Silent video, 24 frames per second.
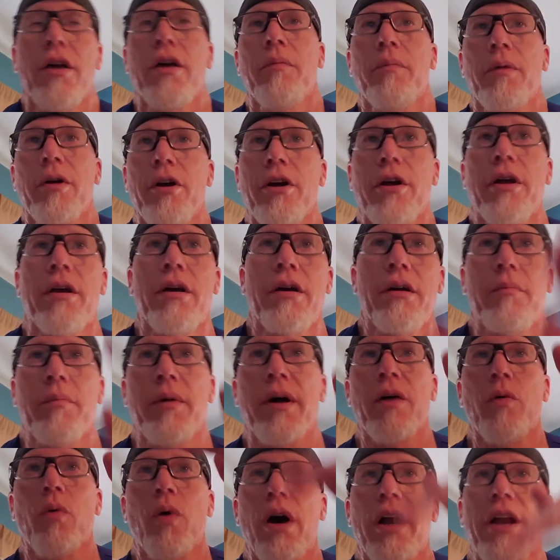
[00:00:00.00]
My
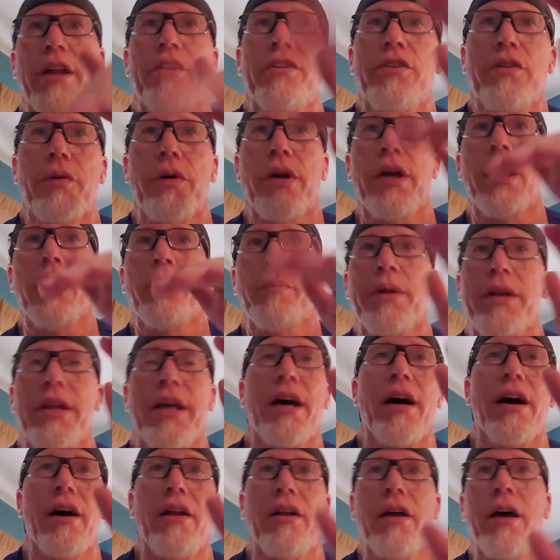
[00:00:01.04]
wattage is going up and
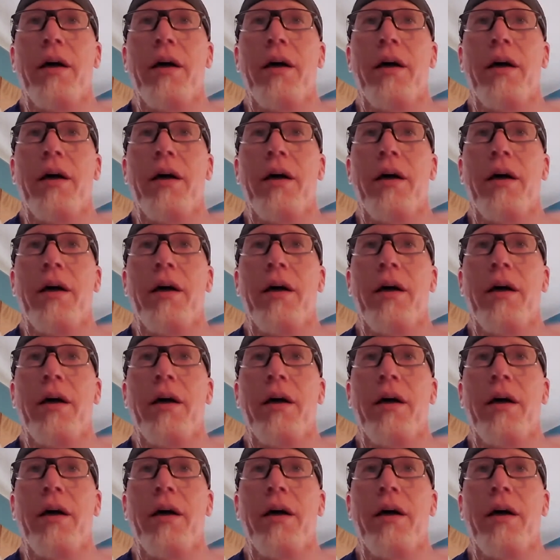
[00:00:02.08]
down.